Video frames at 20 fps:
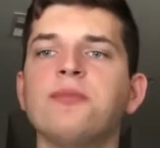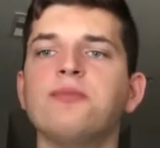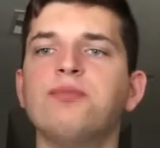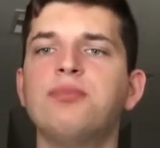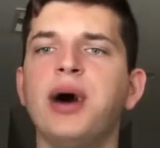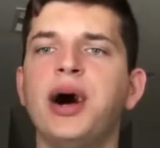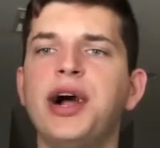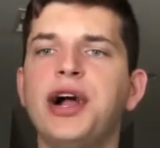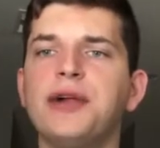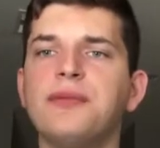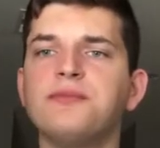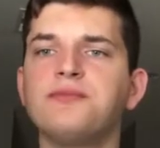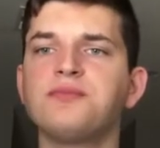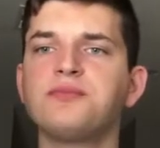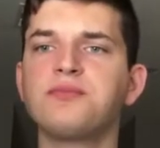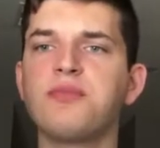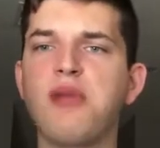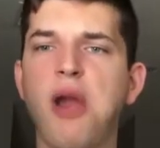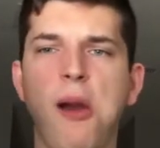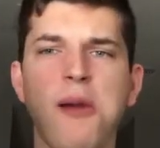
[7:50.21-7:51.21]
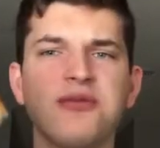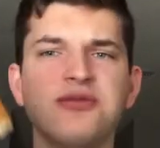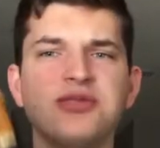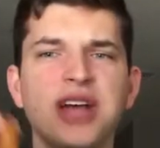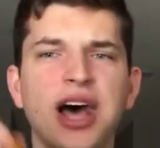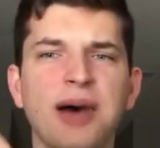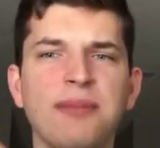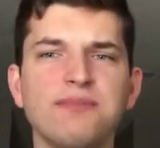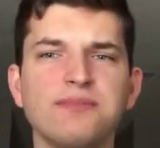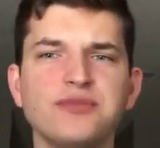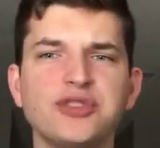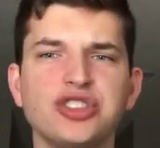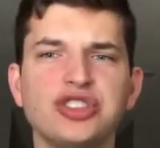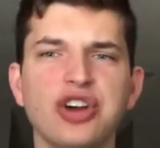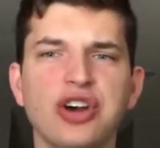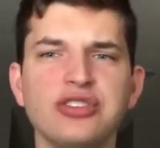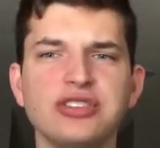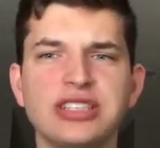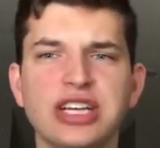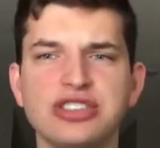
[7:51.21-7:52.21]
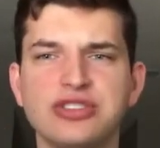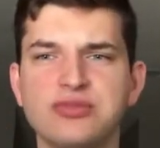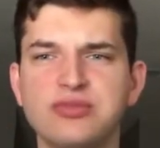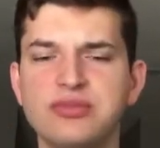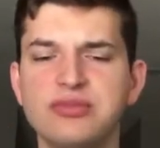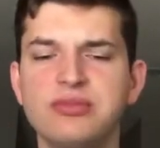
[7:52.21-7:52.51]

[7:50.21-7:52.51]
But that shows that